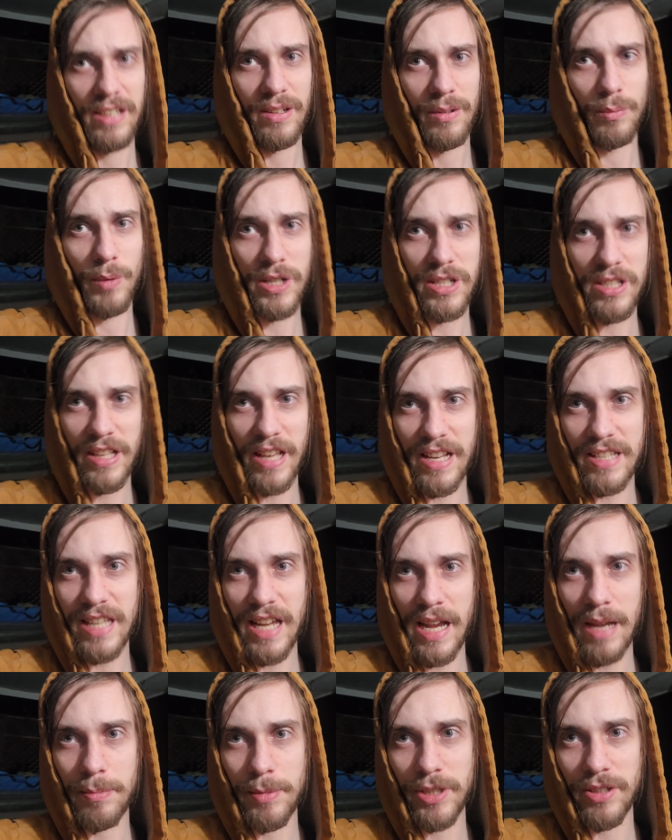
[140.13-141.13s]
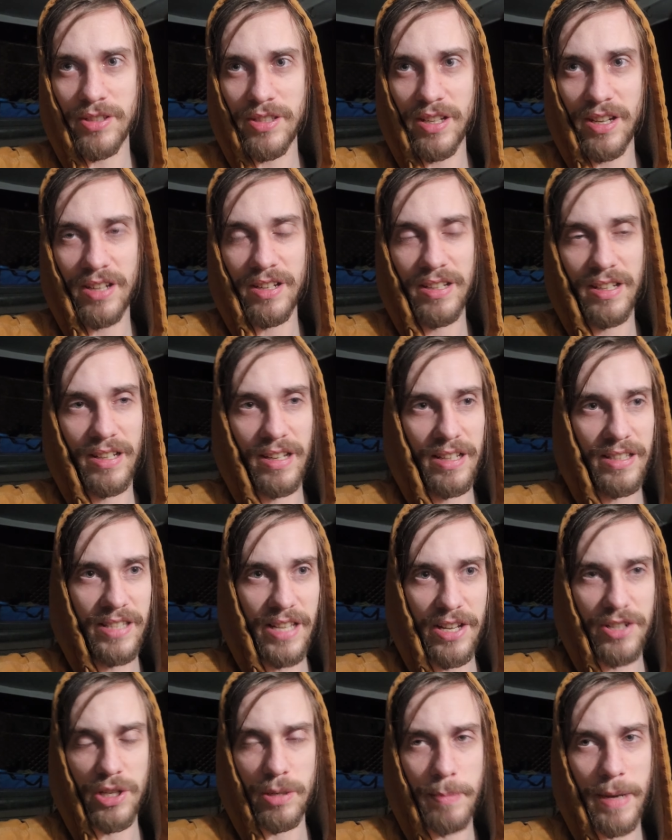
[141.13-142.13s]
when's the last time your son
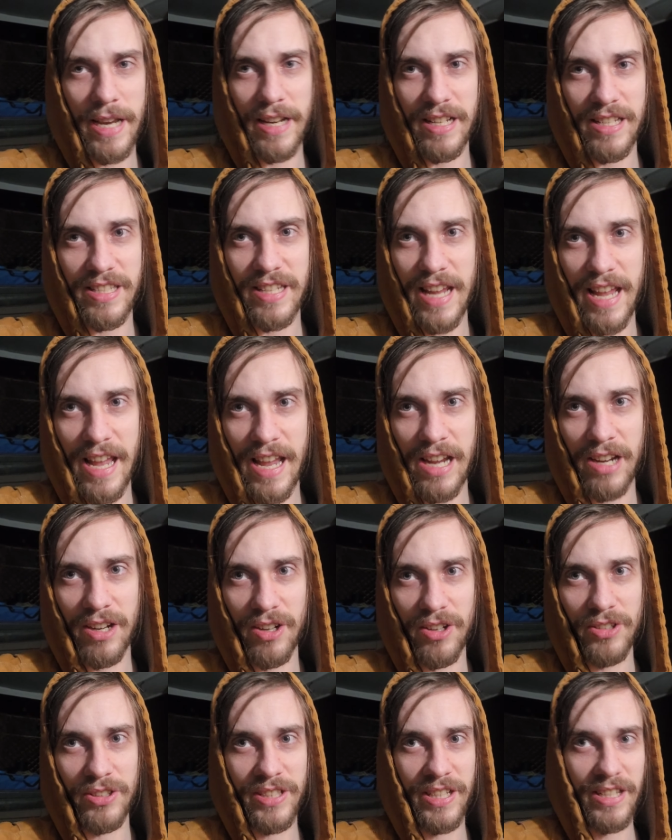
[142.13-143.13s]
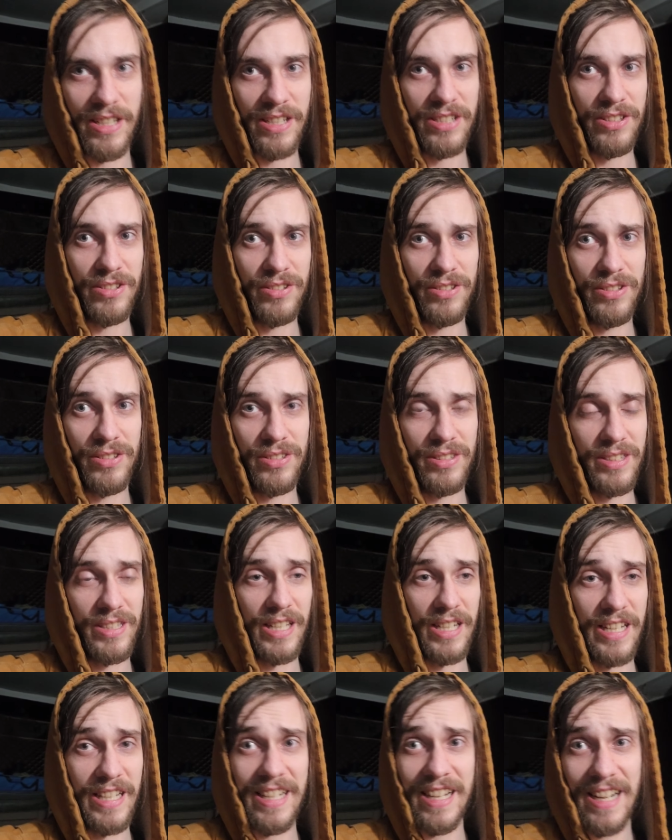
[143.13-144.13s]
said you made his day, or did
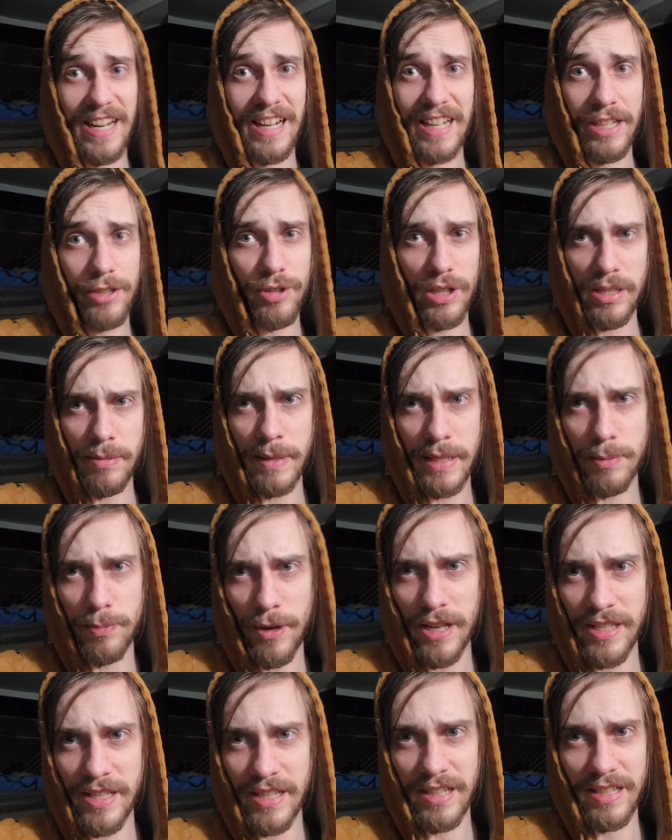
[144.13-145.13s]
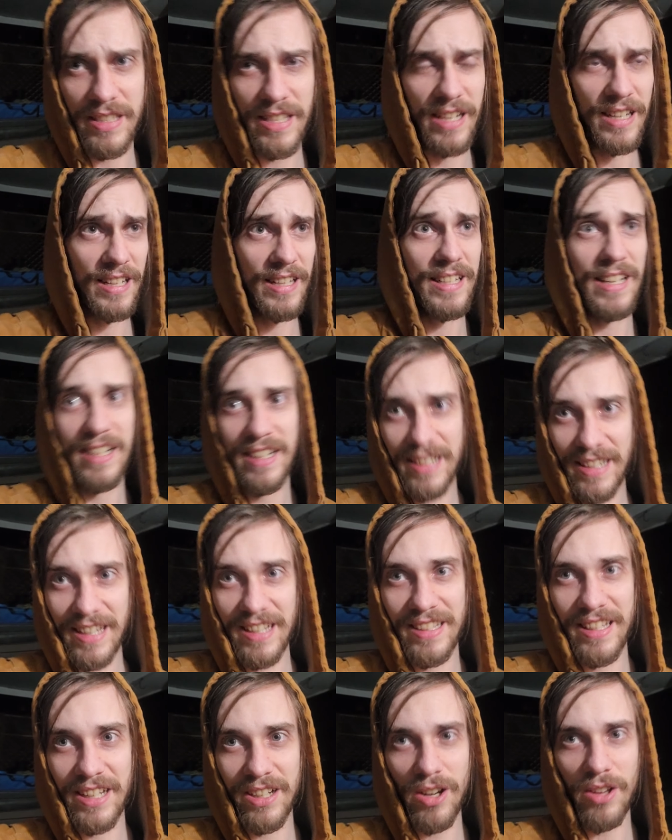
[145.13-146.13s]
he get any Christmas presents? Da da da da
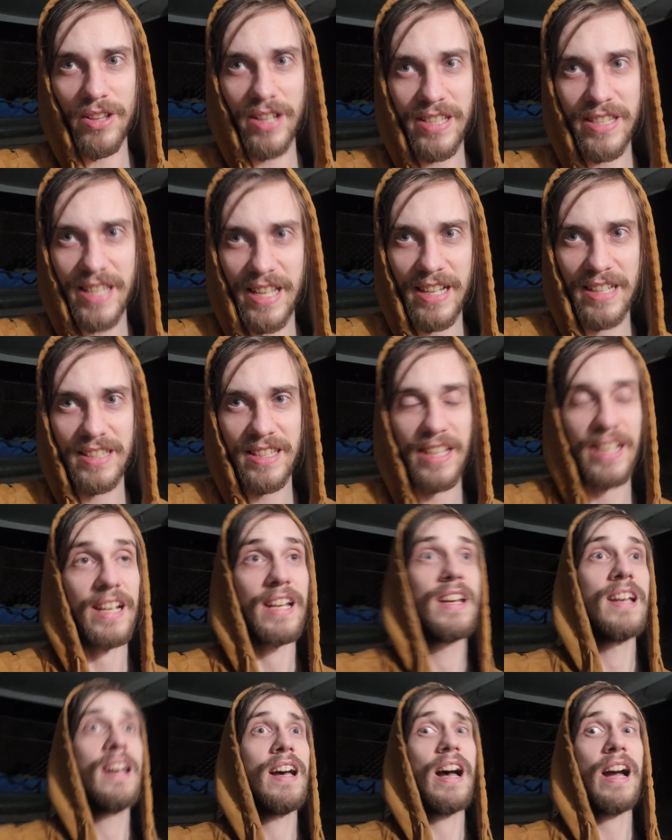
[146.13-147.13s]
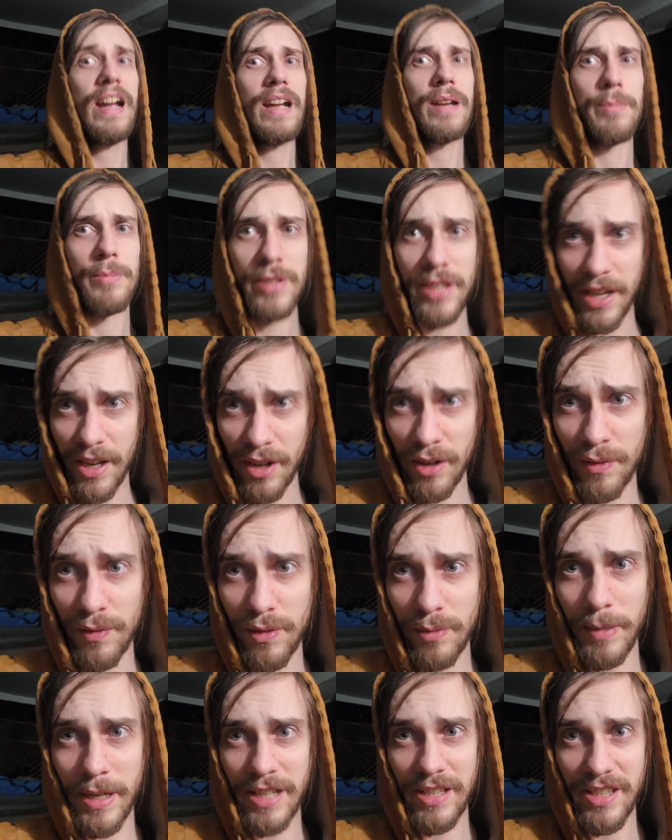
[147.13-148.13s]
da. Like all these things. Like, I am there
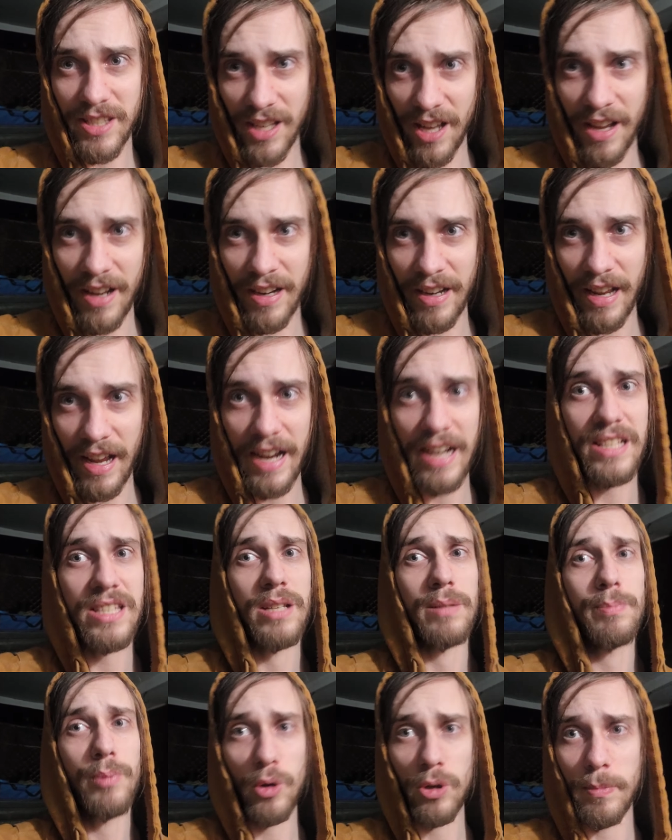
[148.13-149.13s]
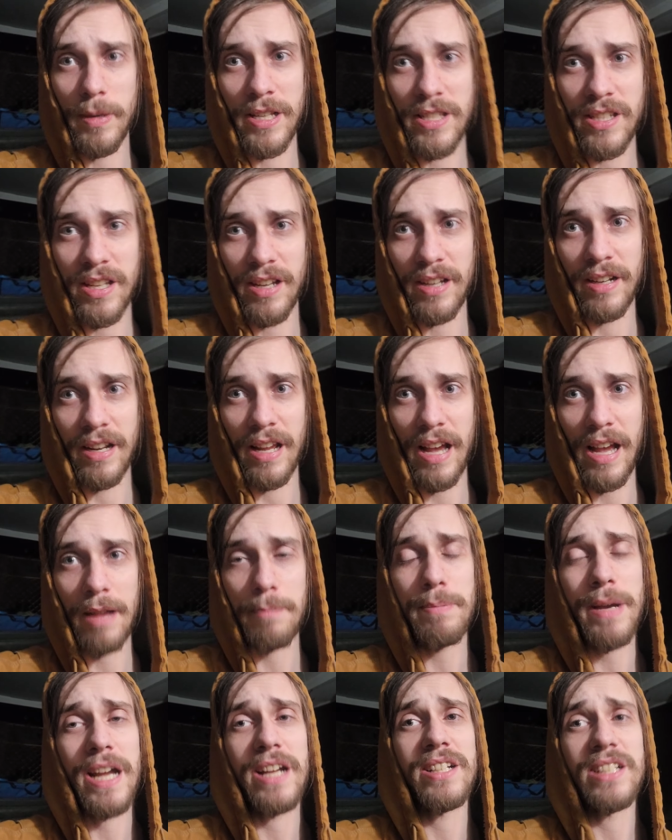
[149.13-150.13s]
for my son. I support my son. I
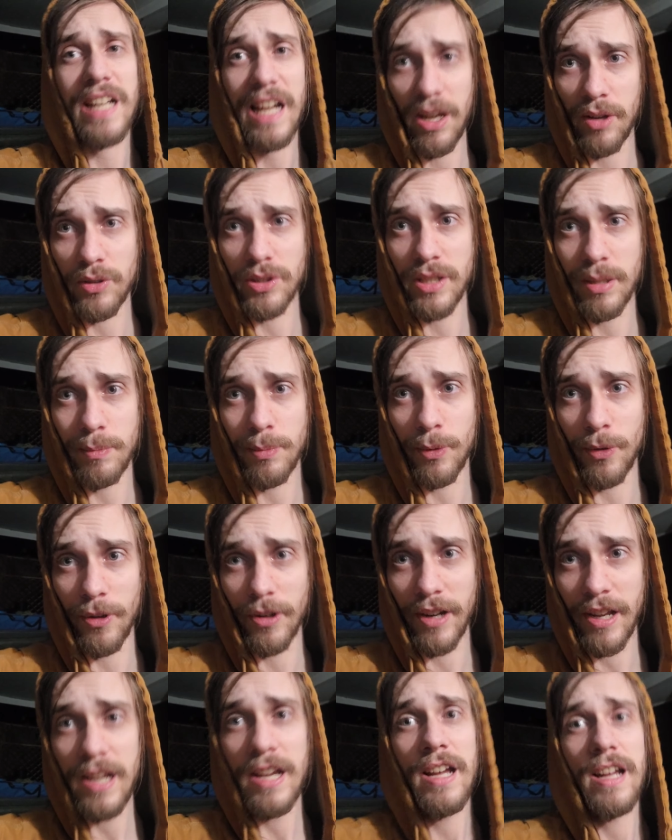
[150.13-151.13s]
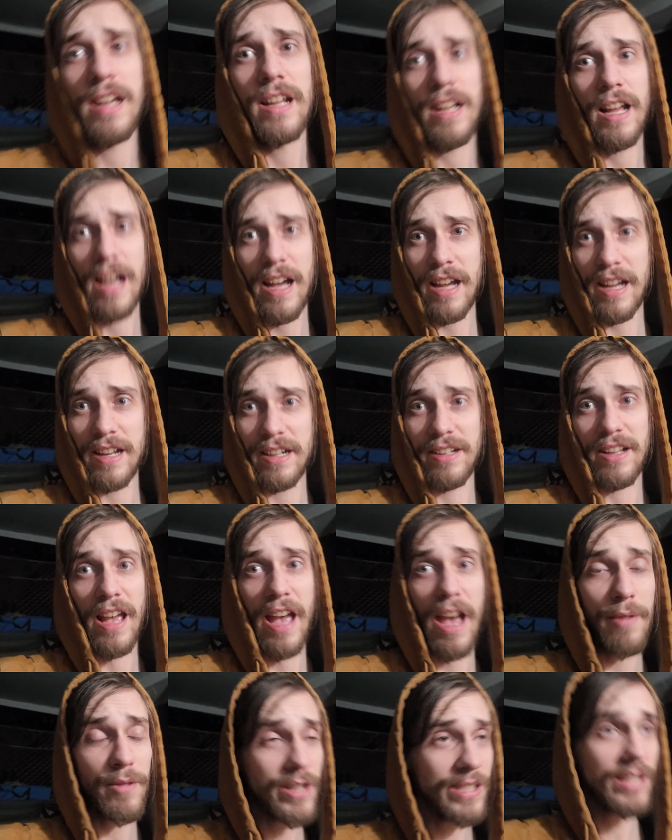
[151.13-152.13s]
pay child support.
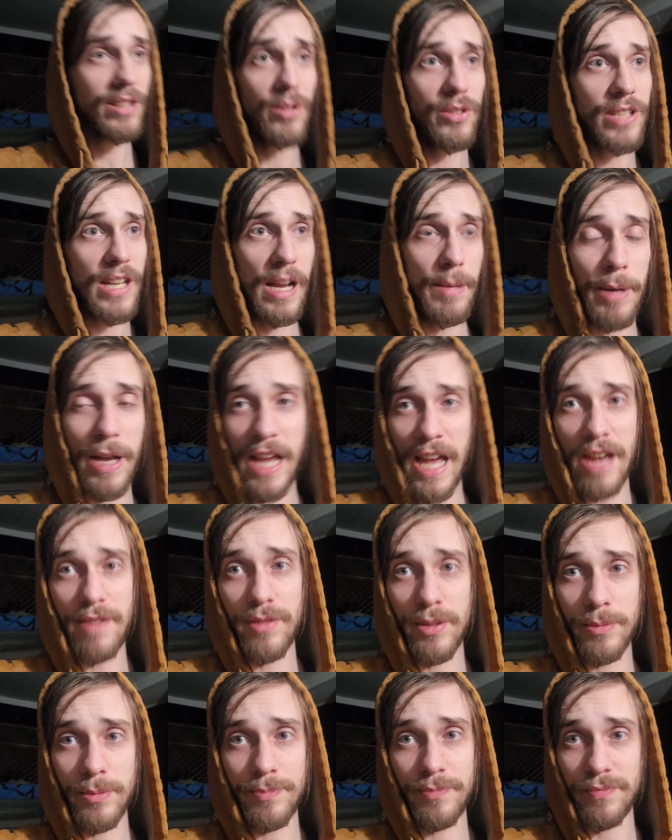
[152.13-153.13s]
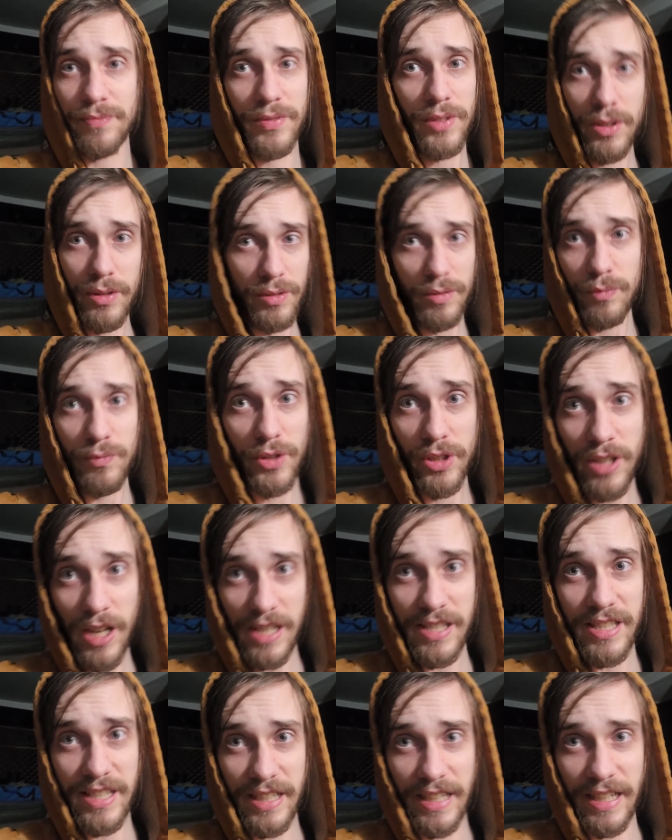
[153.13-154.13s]
Every single time I have him for
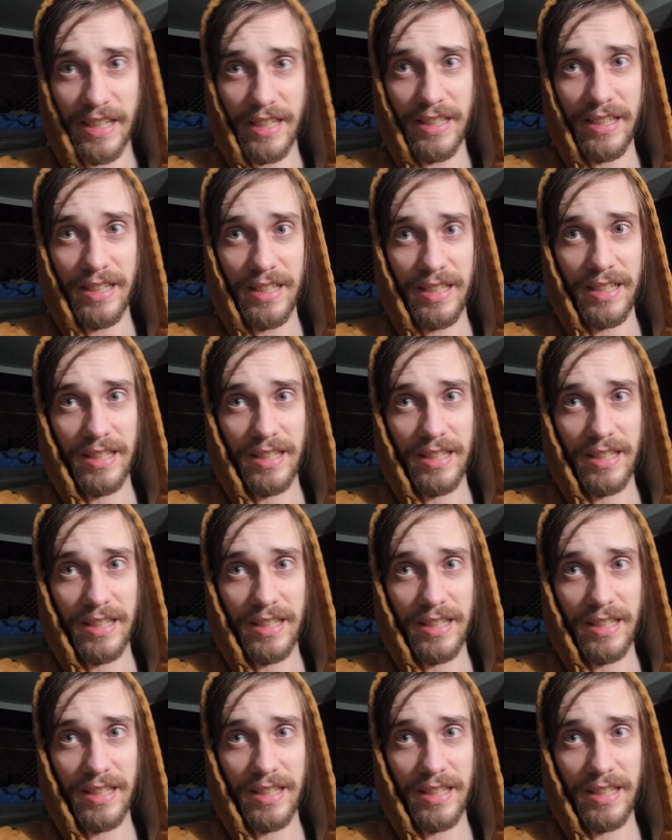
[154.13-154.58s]
custody,